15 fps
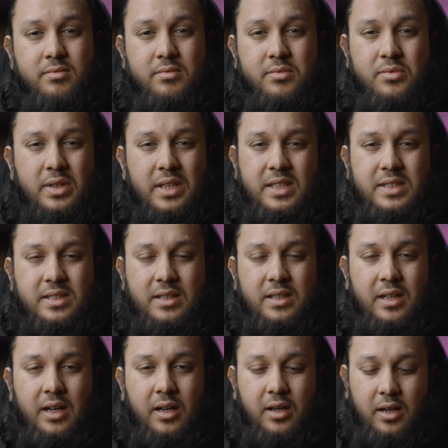
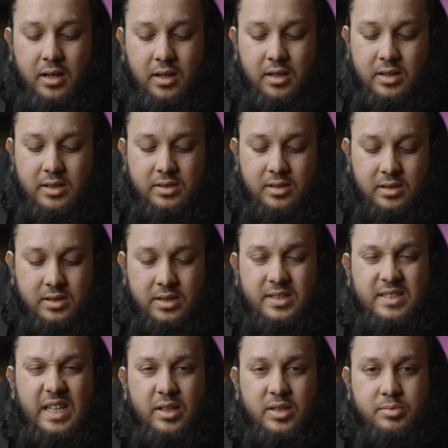realistically, it just
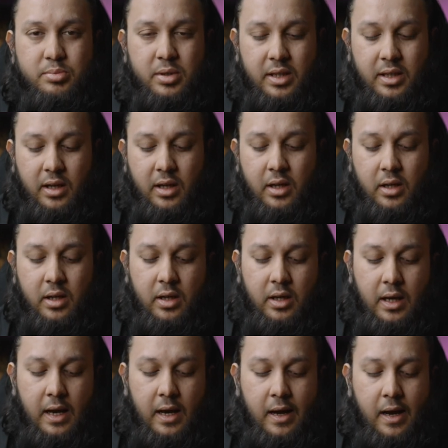sounds pretty.
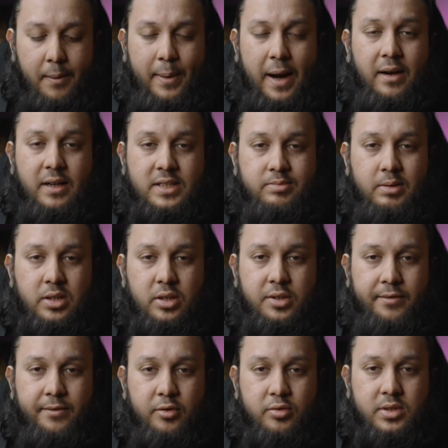Apparently it's meant to
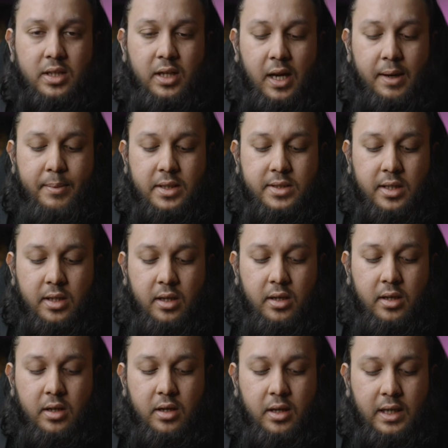diffuse the light better,
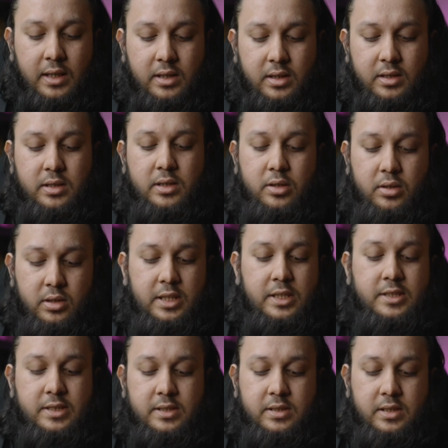and
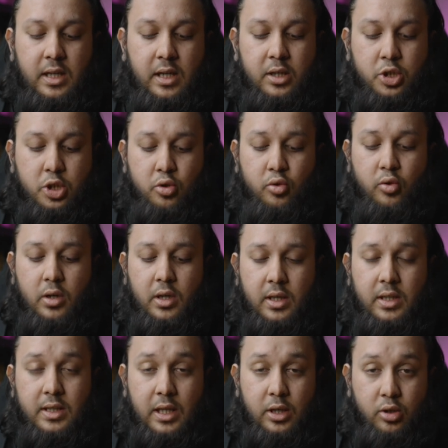this is like a tool
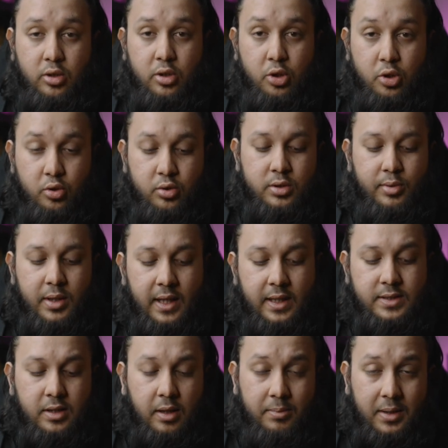that you can use with it.
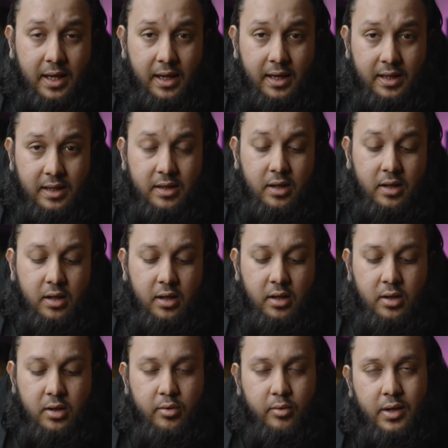So I'm getting
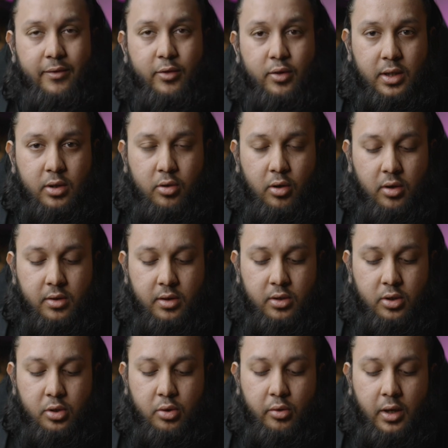I've got the
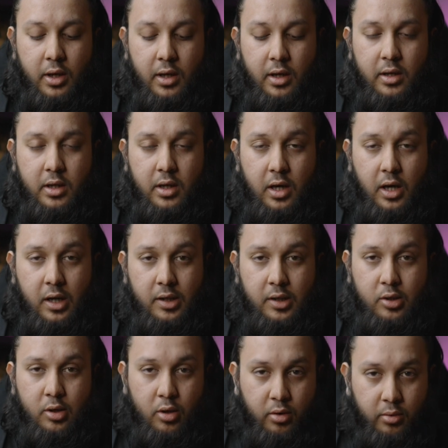Neewer
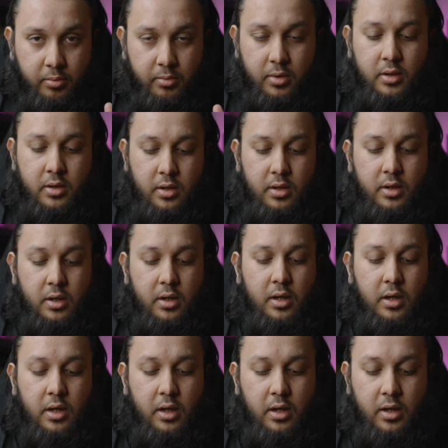honeycomb
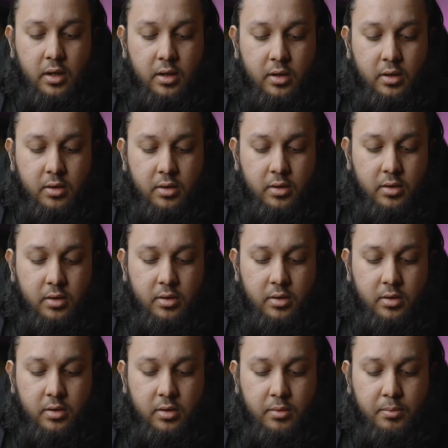
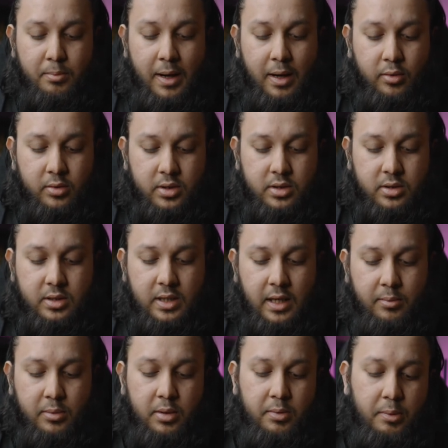mount that I'm
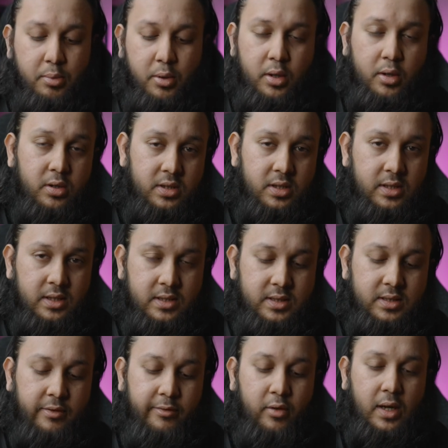going to be putting onto
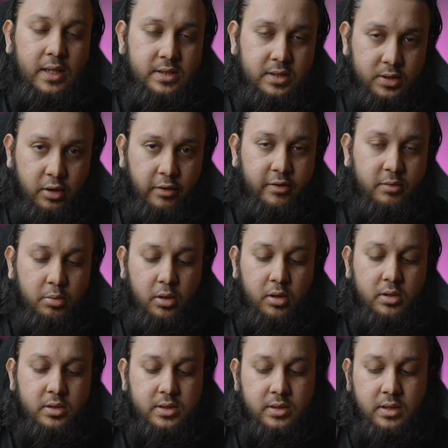this as a soft
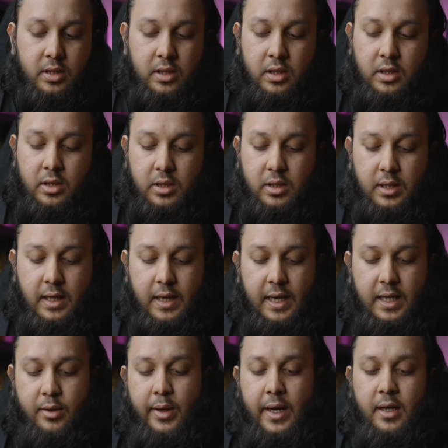box.
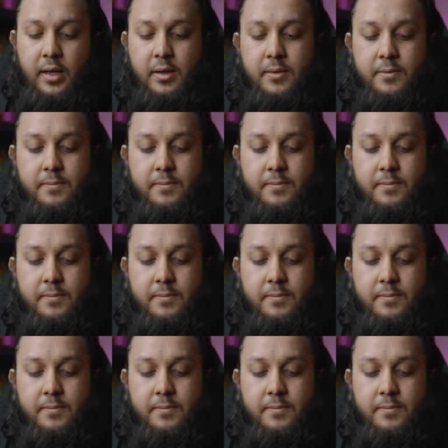Anyway,